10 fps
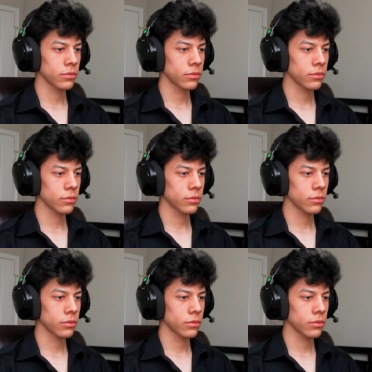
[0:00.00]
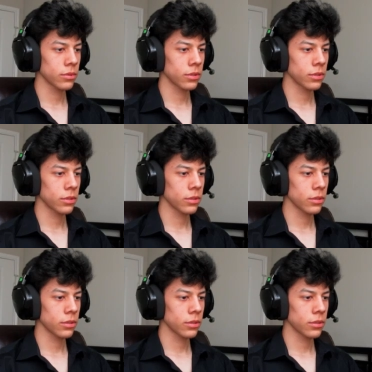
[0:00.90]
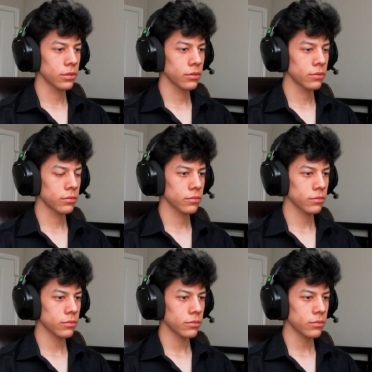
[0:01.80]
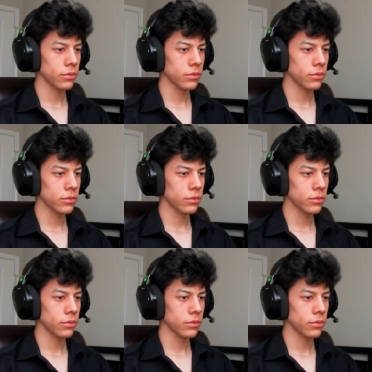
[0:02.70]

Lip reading: No one is speaking in this clip.